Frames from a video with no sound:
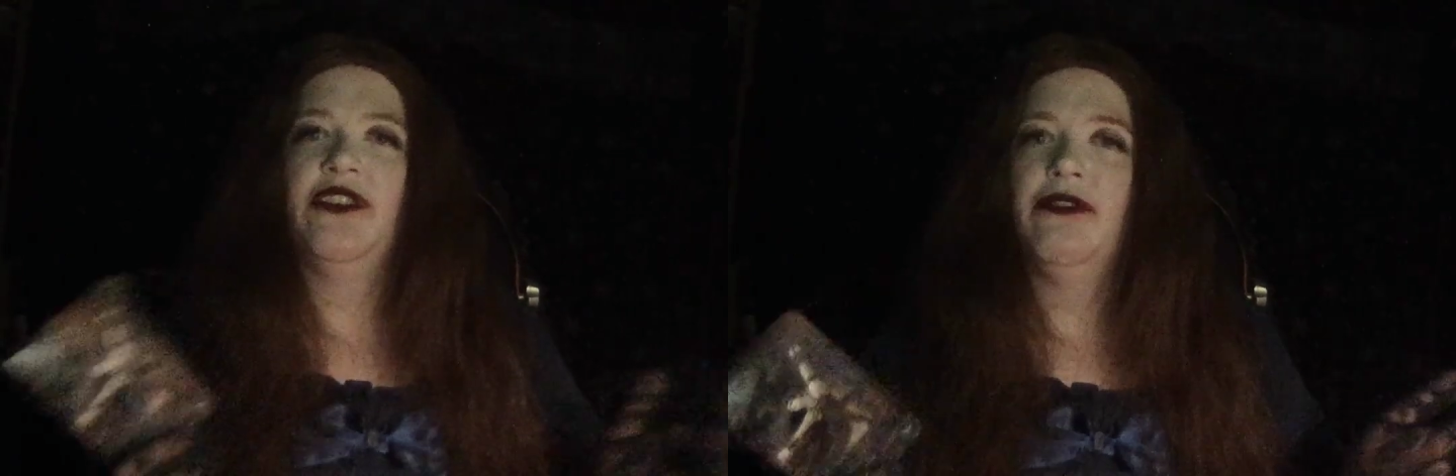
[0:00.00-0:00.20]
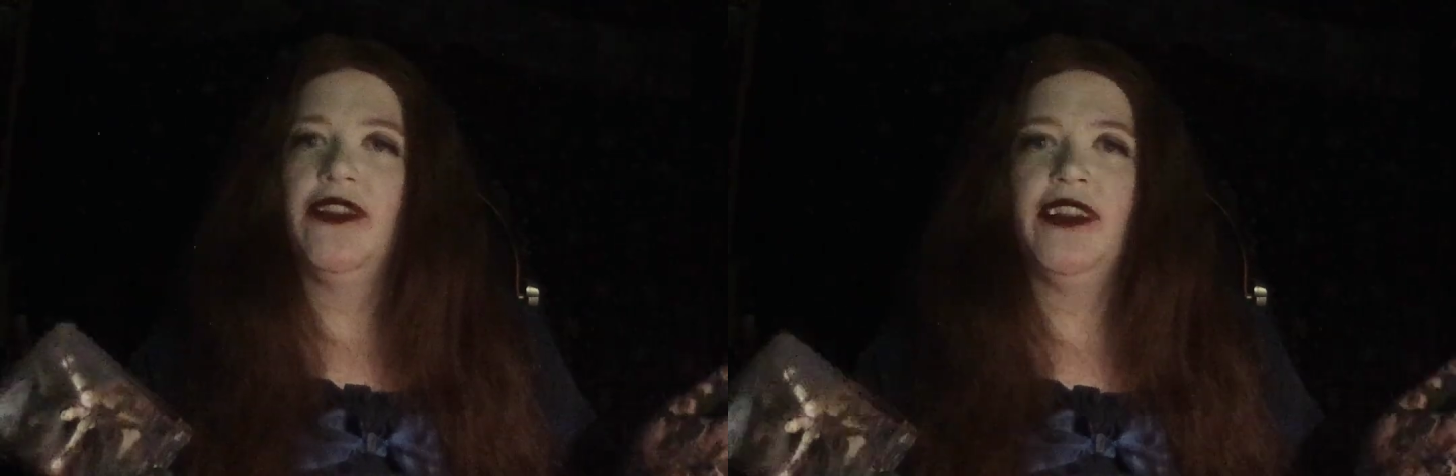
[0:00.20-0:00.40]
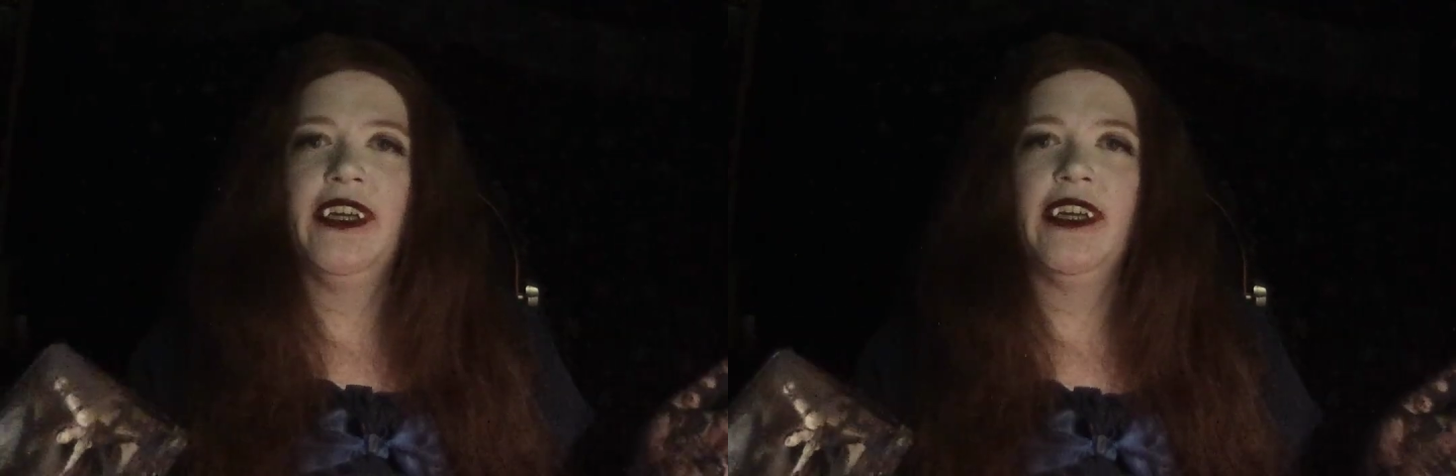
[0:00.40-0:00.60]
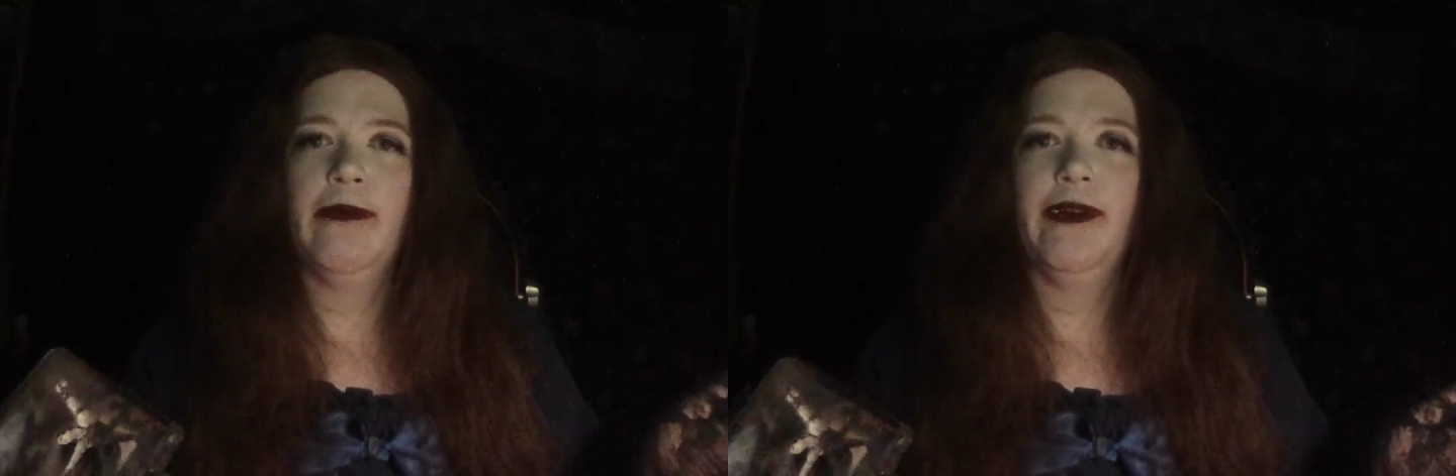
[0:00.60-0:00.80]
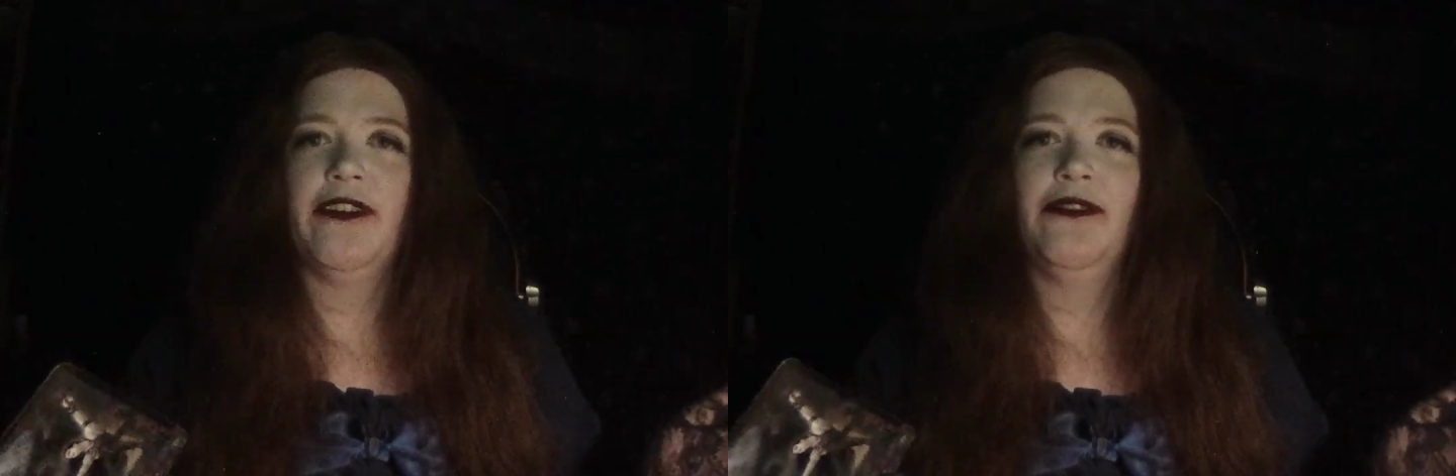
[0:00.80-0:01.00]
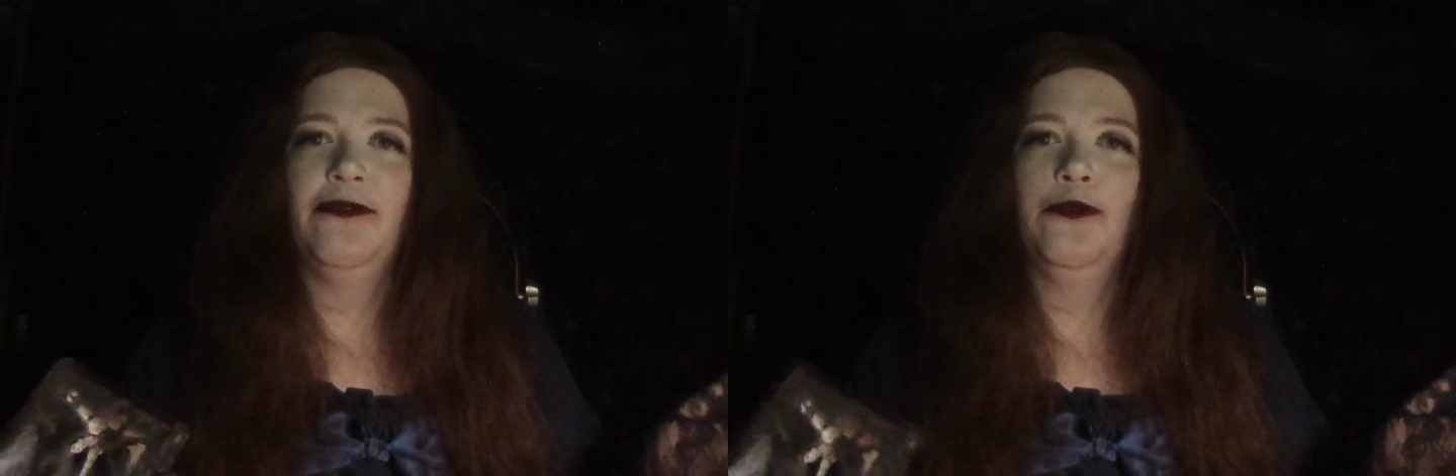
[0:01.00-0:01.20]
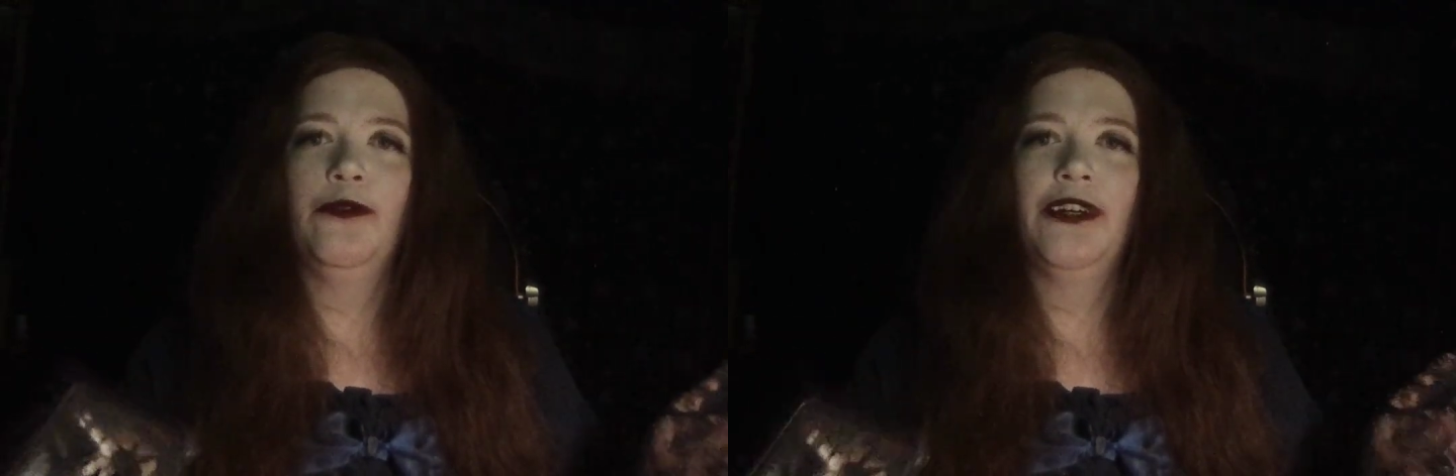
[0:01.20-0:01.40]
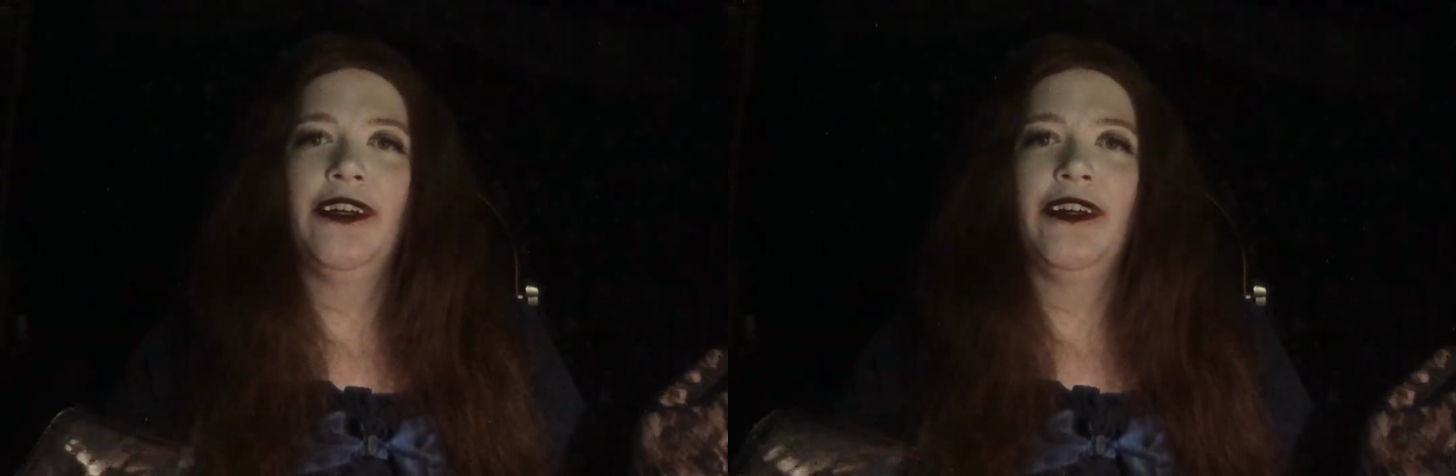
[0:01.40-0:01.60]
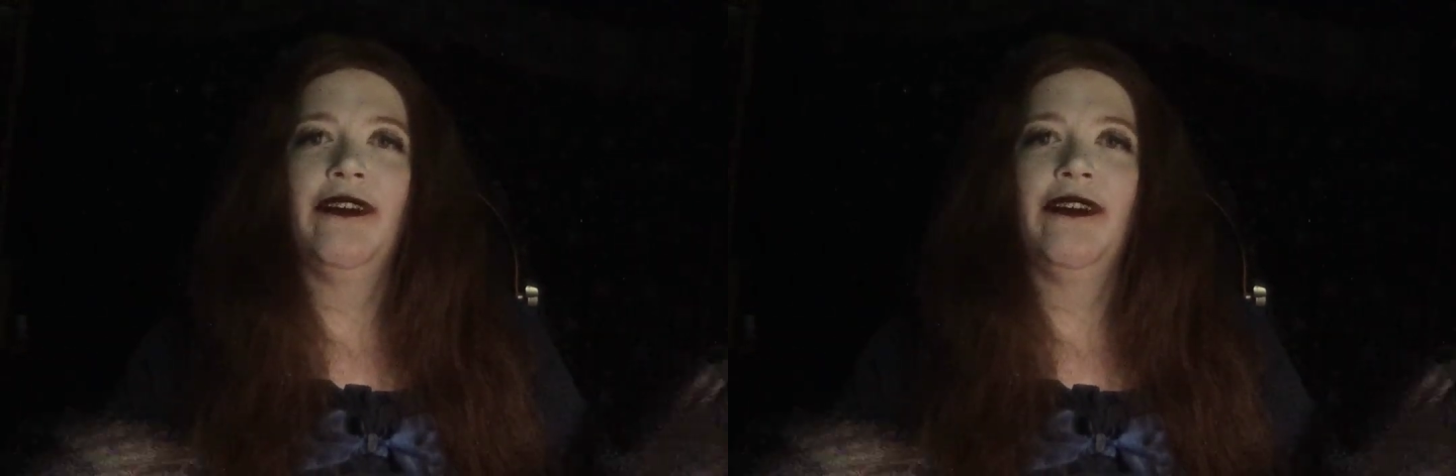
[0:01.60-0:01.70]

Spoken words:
even thinking about the Fool, you know.